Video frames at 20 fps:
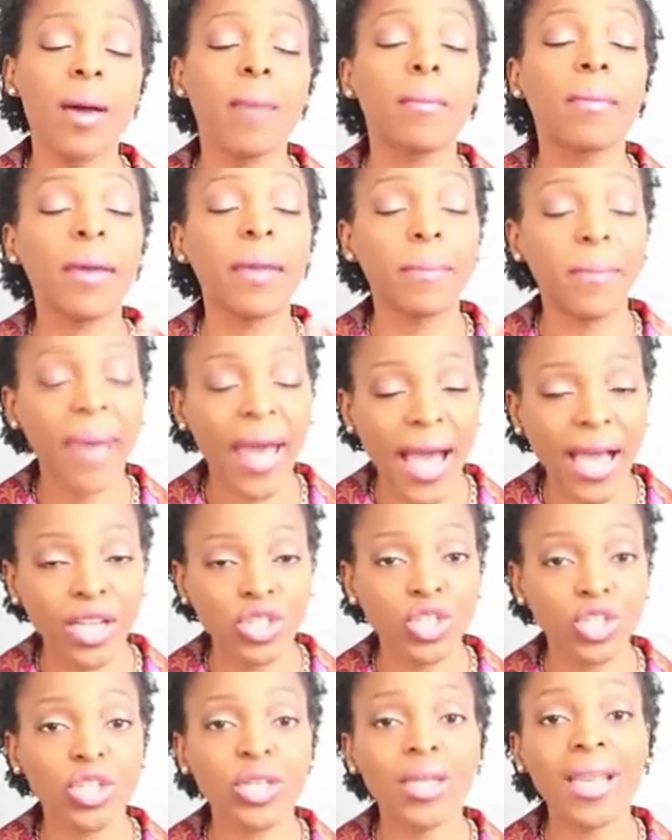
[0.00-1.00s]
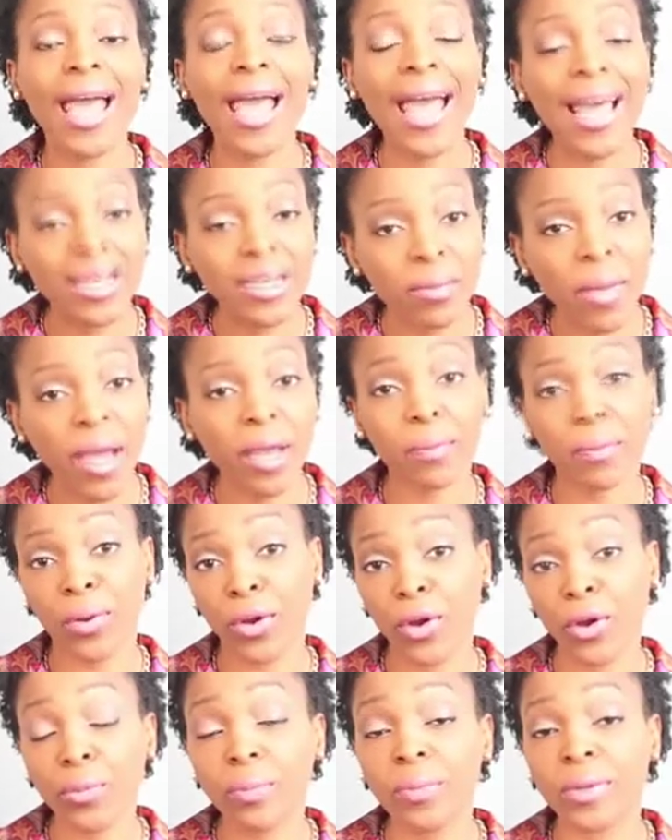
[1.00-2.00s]
My passion and my
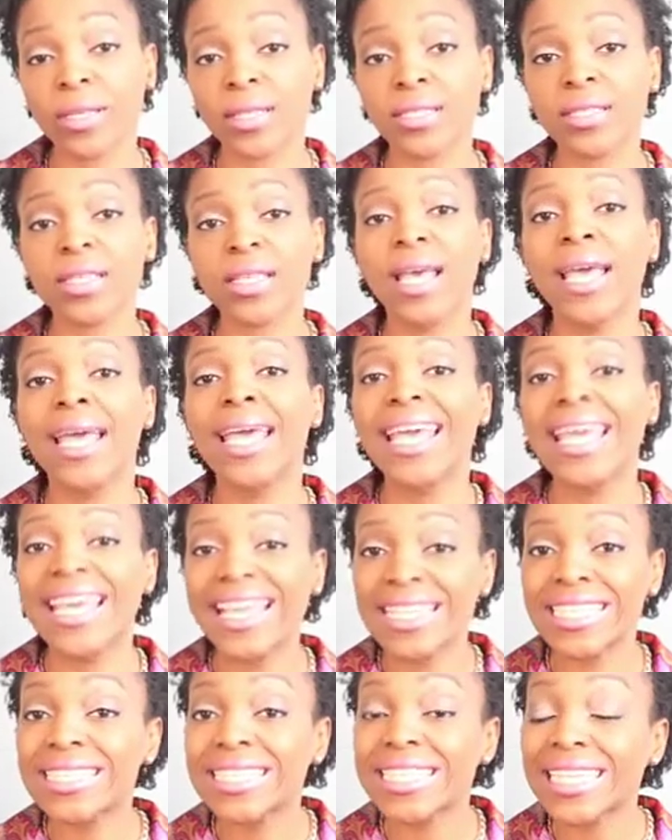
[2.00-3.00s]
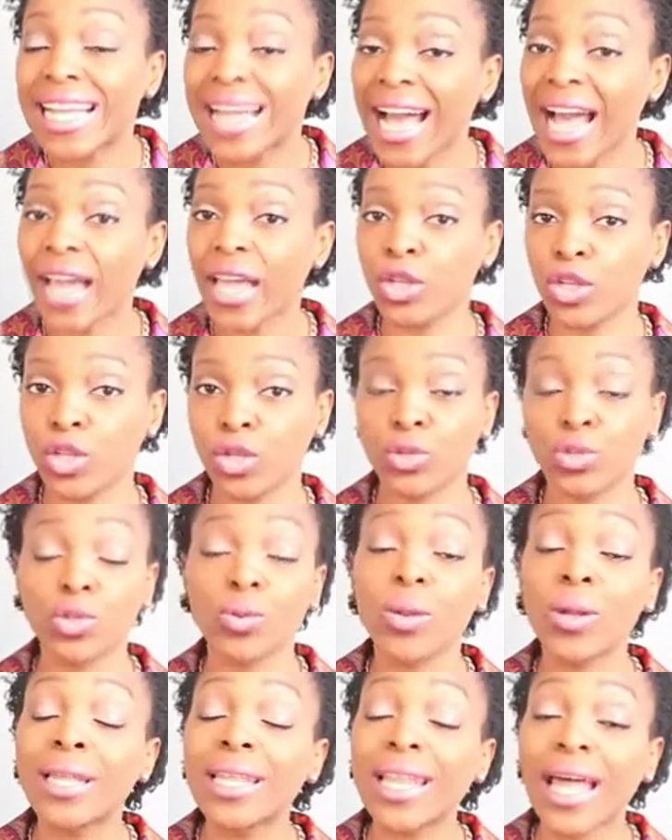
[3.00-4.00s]
purpose is to guide you
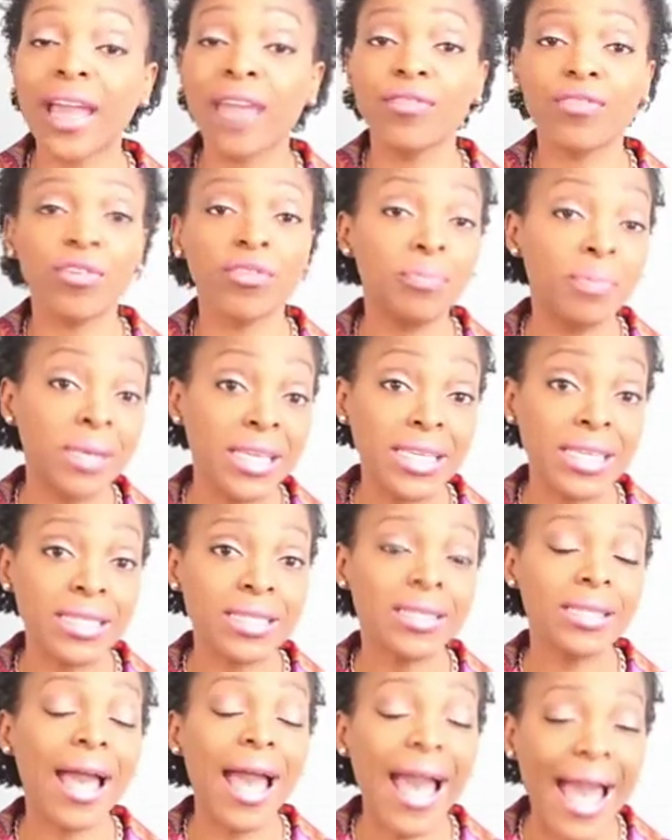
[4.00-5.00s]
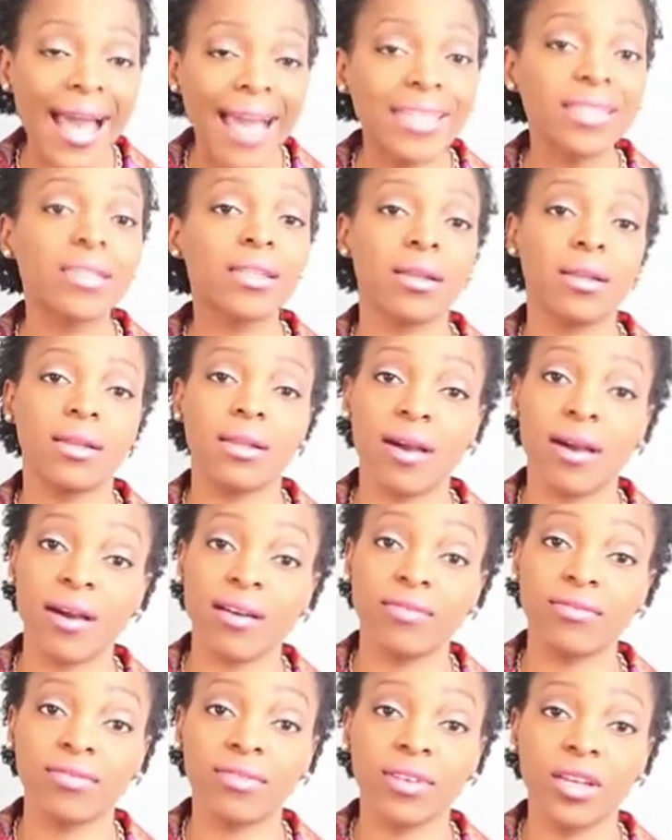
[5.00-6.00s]
to a life of peace and
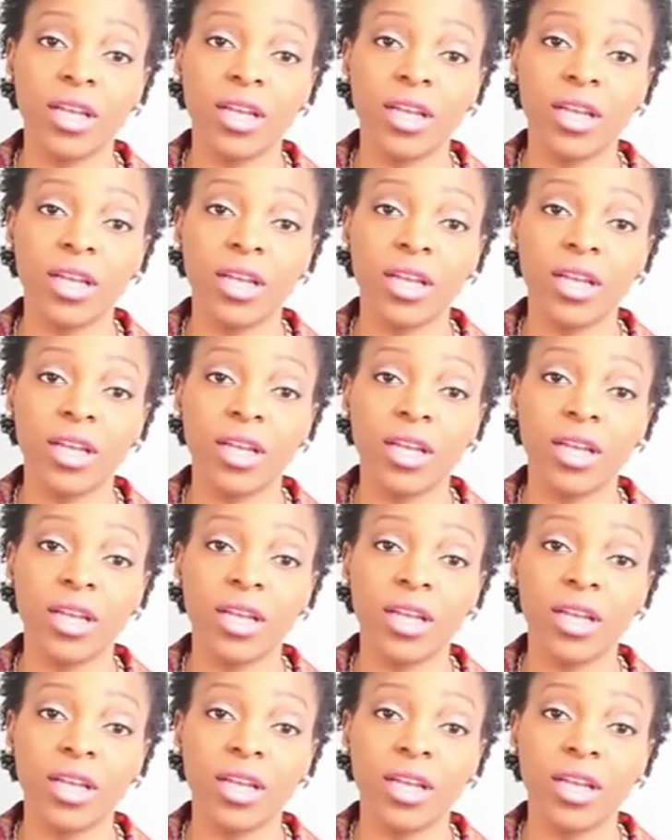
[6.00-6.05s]
love.